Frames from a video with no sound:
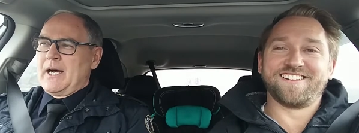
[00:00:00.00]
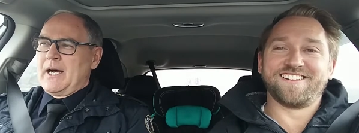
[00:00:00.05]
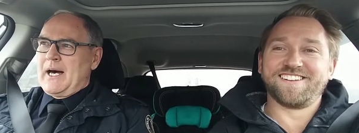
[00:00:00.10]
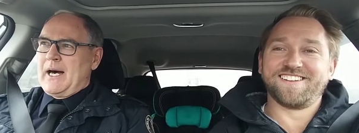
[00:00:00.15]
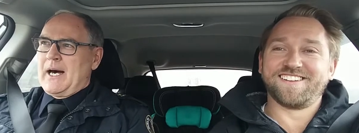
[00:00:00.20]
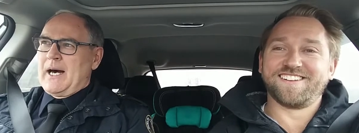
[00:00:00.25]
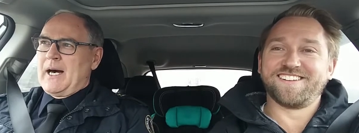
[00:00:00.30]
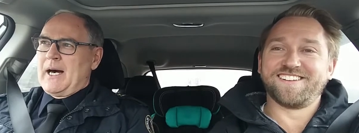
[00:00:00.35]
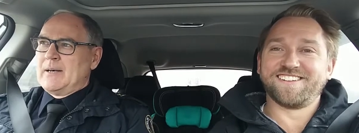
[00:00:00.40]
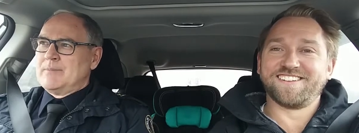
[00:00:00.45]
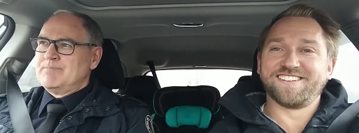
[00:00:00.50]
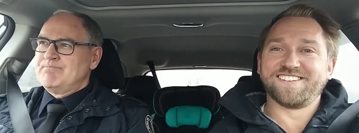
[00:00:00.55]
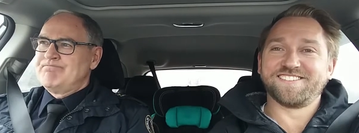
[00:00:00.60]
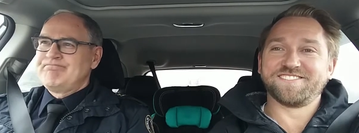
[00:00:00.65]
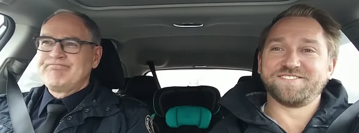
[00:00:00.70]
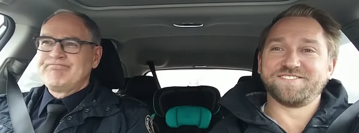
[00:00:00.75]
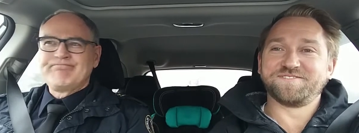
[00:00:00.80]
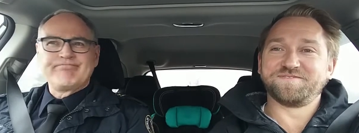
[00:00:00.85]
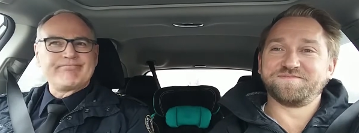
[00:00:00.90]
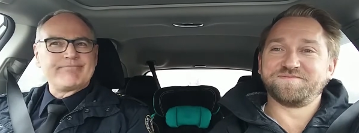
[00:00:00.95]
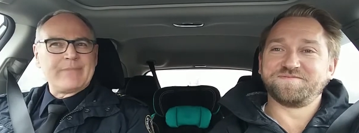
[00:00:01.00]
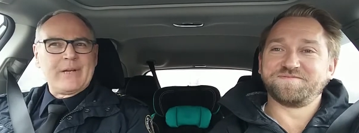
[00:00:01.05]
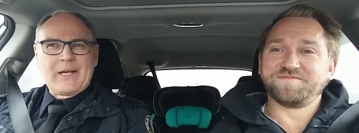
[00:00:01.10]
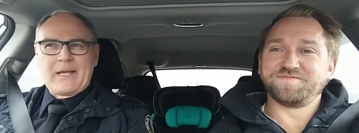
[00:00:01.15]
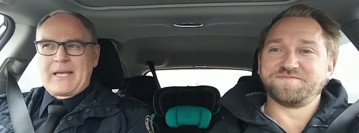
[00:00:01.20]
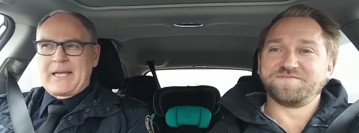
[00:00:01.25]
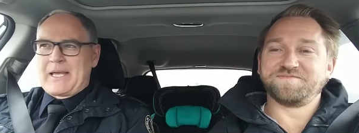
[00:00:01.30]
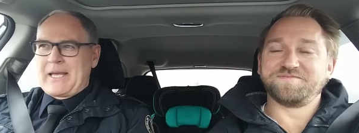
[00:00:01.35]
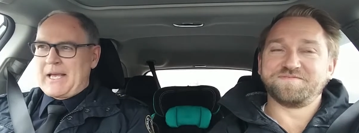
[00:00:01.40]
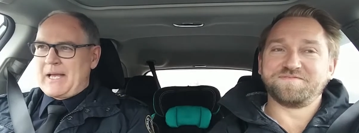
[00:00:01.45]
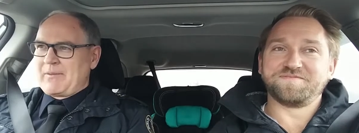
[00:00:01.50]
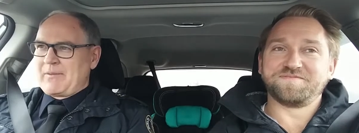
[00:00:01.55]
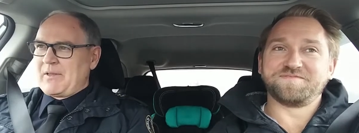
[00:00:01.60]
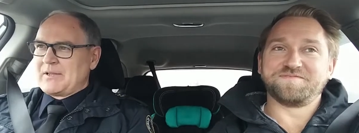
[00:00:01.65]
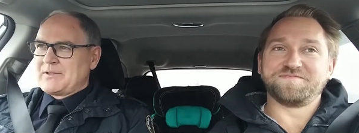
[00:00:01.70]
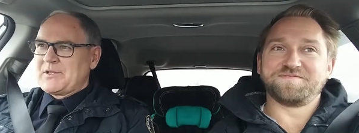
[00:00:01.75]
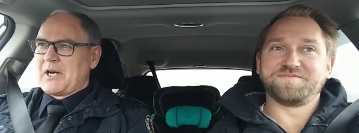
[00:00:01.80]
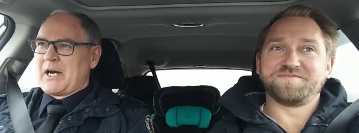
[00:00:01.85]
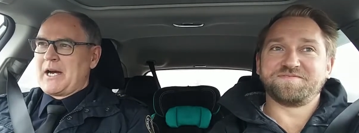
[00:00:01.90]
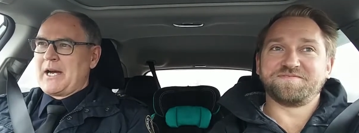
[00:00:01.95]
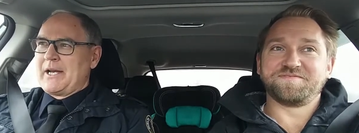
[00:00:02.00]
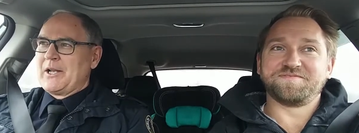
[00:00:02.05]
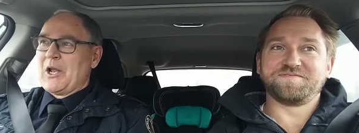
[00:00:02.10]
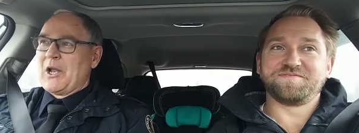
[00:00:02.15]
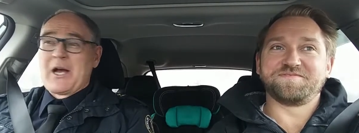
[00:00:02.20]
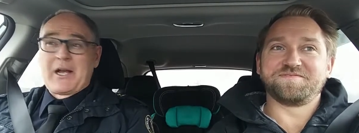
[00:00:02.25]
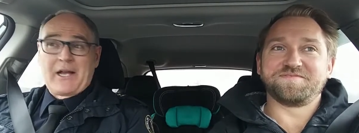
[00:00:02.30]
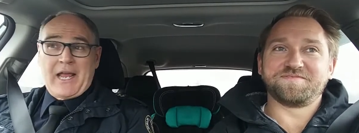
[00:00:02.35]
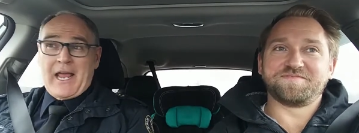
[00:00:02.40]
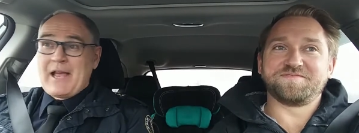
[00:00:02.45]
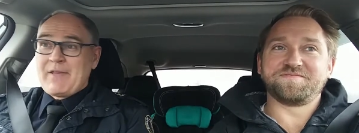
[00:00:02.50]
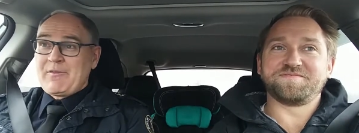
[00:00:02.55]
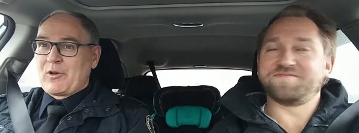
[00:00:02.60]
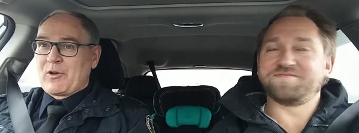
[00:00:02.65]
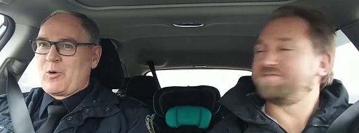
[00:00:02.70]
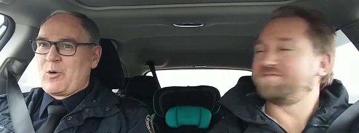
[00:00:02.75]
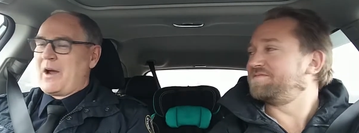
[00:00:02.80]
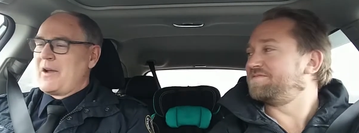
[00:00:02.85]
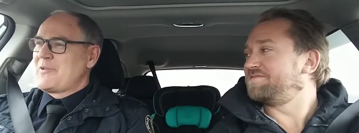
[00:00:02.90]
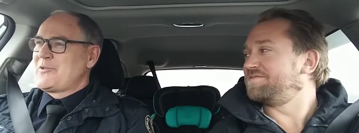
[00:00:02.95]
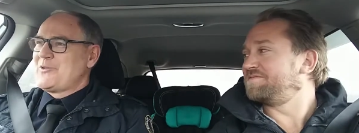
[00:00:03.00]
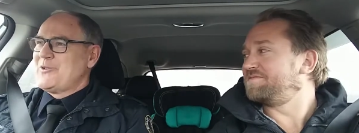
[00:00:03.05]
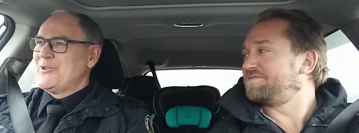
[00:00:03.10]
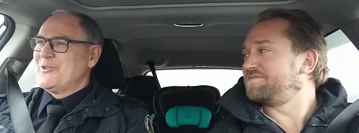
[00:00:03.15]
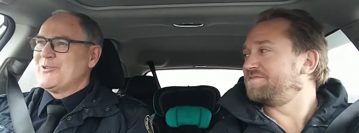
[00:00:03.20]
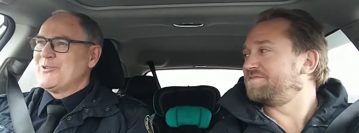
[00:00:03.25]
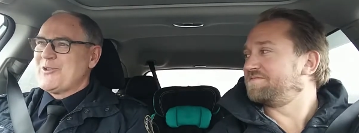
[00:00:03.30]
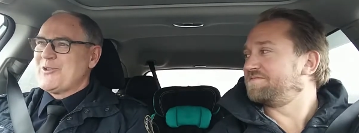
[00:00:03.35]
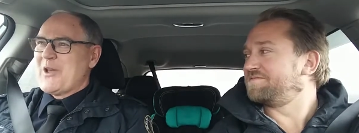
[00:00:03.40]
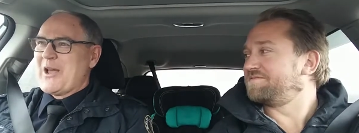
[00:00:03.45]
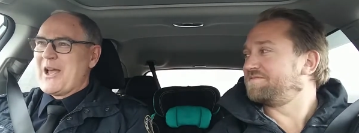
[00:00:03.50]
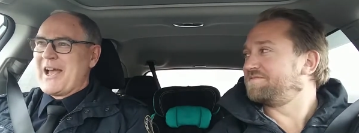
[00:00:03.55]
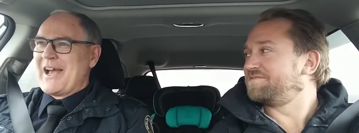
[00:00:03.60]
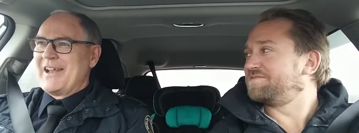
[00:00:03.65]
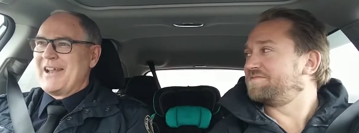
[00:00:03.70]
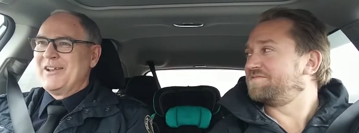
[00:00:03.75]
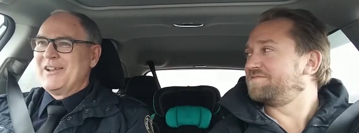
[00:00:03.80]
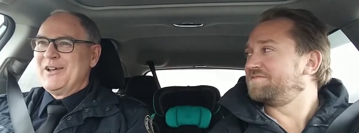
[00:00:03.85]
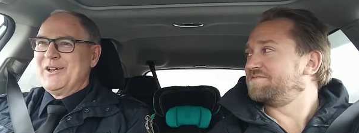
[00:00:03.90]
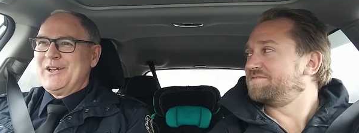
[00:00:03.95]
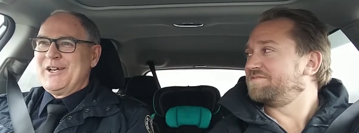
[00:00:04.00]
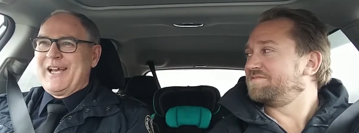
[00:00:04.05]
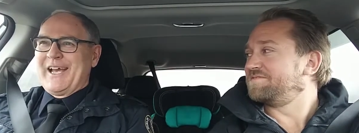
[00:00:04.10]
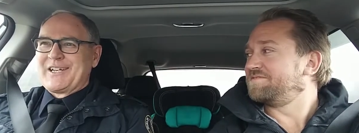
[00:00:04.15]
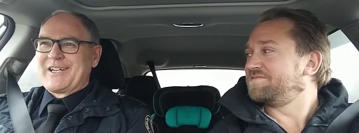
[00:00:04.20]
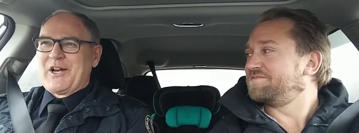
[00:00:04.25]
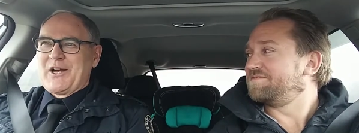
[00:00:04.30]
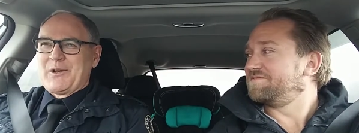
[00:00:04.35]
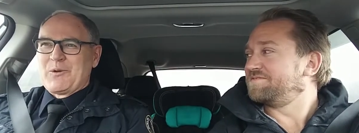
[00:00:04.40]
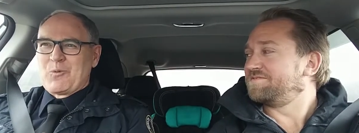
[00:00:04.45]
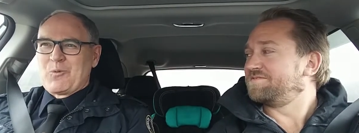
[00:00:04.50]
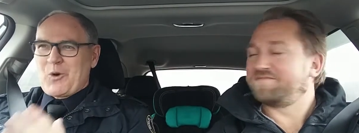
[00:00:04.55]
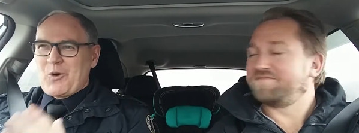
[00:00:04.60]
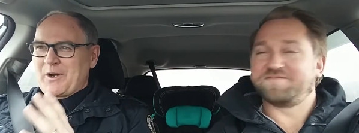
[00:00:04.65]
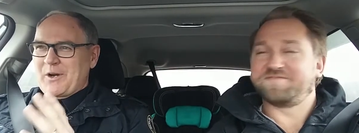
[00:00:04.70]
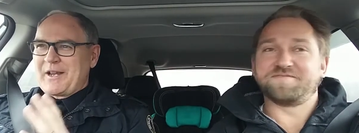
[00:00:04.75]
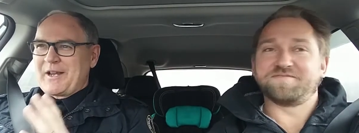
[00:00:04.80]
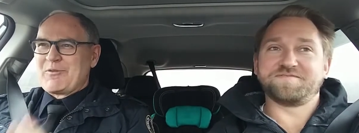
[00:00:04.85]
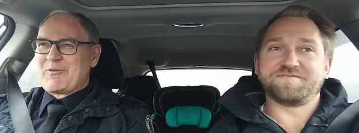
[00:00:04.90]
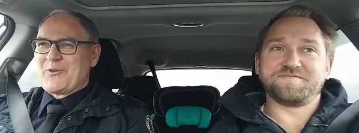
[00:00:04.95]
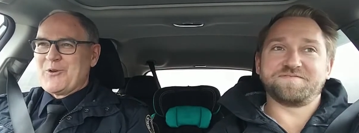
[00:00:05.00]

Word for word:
Speaker 1: Um, the dialogue and the questions and, and kind of working